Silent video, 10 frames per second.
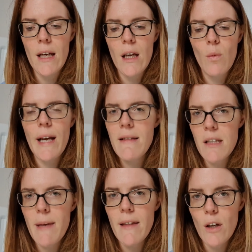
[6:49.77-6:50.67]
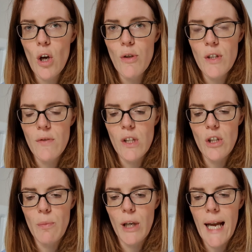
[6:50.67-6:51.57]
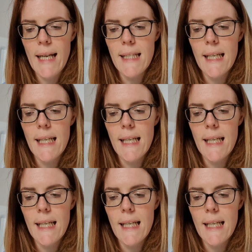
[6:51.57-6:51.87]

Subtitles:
We estimate the cost of such a brigade,